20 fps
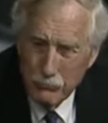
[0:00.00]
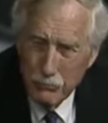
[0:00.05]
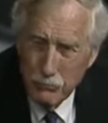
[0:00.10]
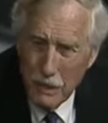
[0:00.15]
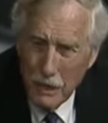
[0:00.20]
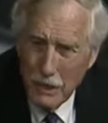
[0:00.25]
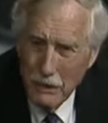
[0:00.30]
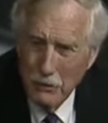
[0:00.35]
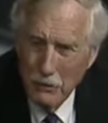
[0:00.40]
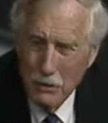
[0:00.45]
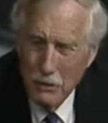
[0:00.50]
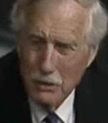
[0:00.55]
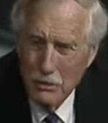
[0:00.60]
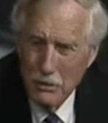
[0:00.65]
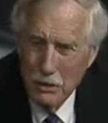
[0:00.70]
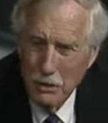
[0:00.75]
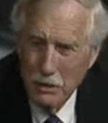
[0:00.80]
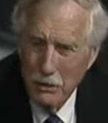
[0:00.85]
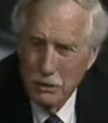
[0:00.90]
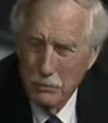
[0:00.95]
batteries
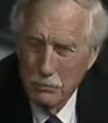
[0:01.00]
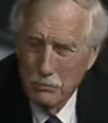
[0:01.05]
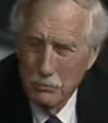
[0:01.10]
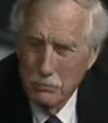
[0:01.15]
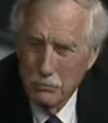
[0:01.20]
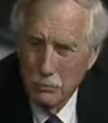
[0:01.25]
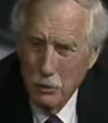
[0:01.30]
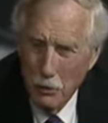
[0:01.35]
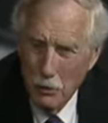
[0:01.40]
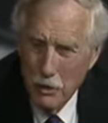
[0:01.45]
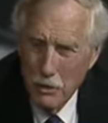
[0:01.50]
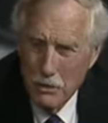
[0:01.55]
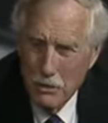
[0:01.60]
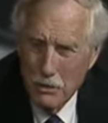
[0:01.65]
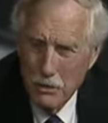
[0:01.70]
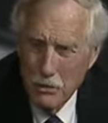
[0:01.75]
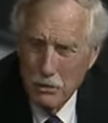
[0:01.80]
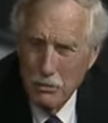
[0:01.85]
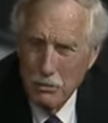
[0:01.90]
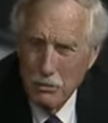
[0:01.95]
that are
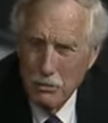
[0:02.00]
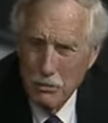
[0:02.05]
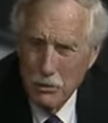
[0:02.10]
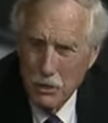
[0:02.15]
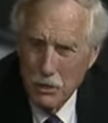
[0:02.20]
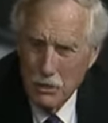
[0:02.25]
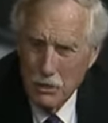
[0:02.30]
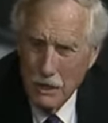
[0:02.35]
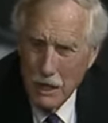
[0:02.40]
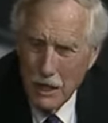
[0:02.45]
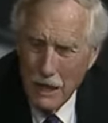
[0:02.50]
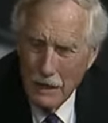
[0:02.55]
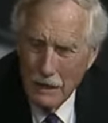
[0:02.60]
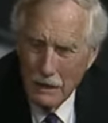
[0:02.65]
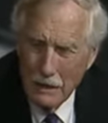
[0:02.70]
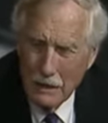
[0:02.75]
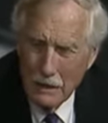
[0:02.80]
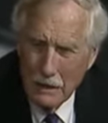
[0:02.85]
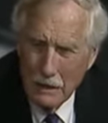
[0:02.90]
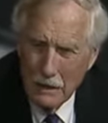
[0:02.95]
poised to do just that.